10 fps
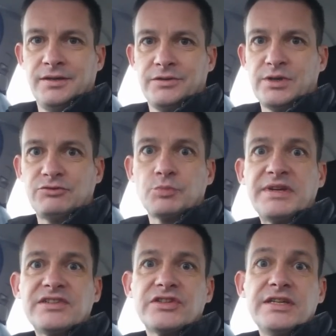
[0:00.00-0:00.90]
So I've just
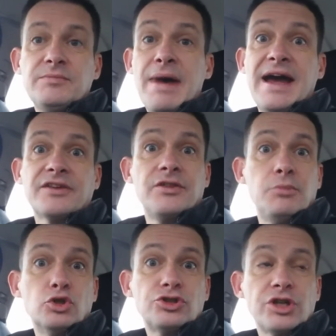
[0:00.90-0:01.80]
been to see Mark the
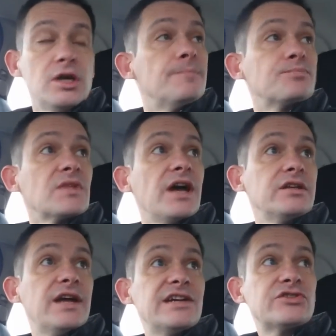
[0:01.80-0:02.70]
Butcher. Had
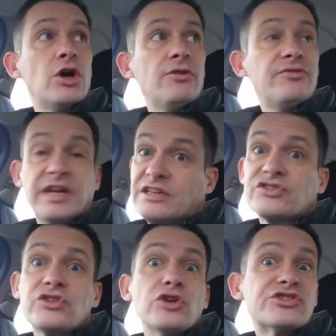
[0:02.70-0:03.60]
a nice coffee, a
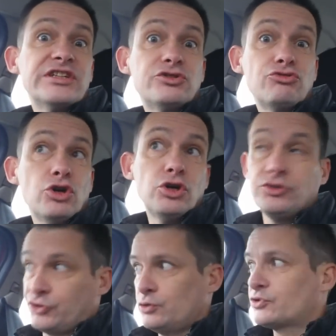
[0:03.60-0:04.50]
sausage
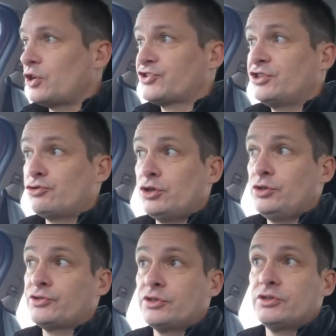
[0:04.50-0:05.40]
roll, two sausage
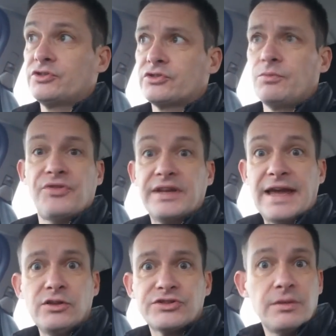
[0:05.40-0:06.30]
rolls and something
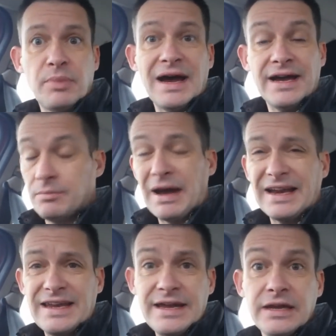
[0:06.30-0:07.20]
else-y
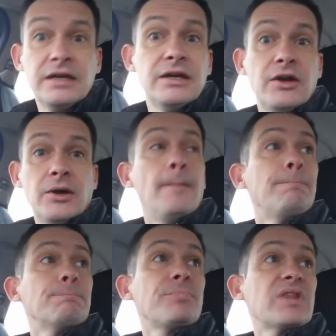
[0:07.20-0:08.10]
pie-y.
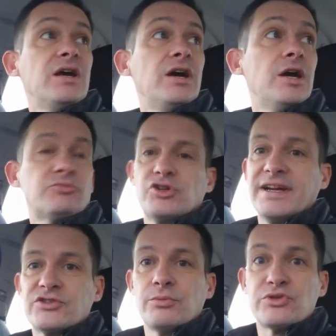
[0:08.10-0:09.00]

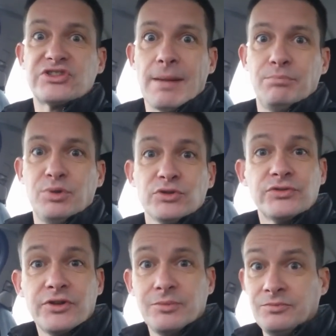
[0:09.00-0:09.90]
Trying some samples
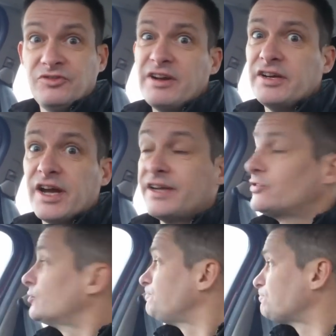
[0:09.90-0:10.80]
for them, very
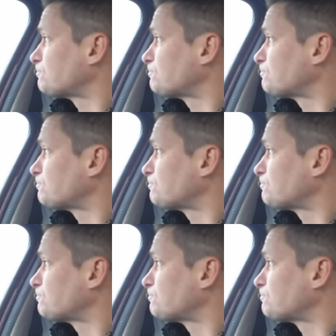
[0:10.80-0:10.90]
nice.